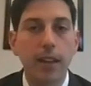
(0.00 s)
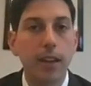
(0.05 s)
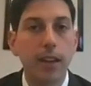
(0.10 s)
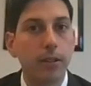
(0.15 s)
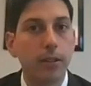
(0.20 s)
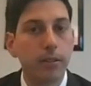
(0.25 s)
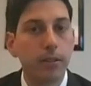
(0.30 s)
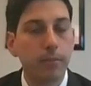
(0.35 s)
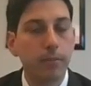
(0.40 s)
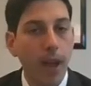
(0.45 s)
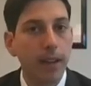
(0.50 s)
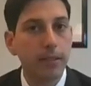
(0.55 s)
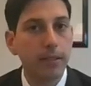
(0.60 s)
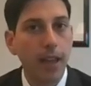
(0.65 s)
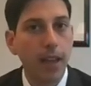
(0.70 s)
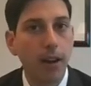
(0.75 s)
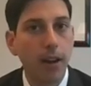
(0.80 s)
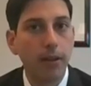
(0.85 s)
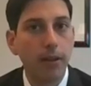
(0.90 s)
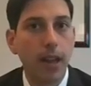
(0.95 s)
here is my
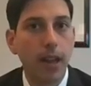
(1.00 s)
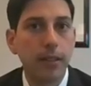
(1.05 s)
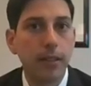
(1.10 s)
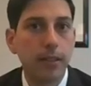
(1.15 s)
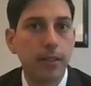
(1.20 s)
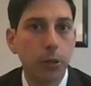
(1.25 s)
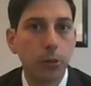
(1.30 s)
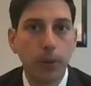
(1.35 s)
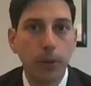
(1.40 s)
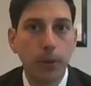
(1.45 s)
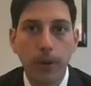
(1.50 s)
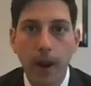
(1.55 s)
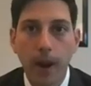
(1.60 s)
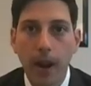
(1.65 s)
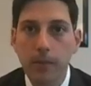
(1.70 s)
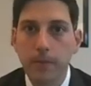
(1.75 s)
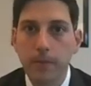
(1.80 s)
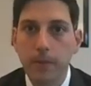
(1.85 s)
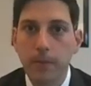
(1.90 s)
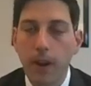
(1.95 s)
Title IX sexual
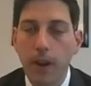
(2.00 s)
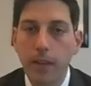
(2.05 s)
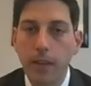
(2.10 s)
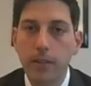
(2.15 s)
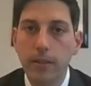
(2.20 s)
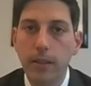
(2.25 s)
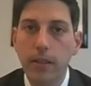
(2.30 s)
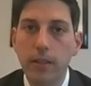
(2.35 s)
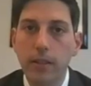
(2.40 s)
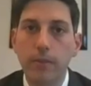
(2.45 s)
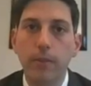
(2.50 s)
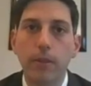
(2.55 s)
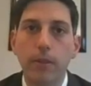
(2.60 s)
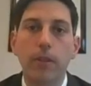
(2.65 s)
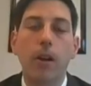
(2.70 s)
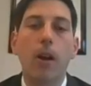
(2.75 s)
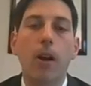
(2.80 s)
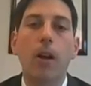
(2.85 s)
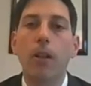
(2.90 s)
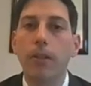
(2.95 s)
harassment process with
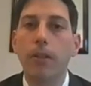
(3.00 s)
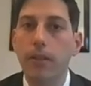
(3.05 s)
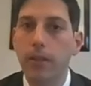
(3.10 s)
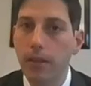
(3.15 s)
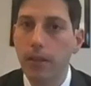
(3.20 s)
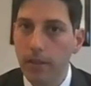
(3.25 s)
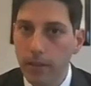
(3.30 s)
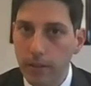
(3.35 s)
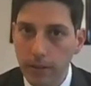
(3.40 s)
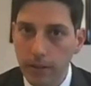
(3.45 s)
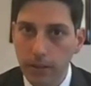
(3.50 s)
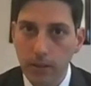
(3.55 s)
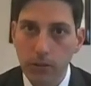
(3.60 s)
all the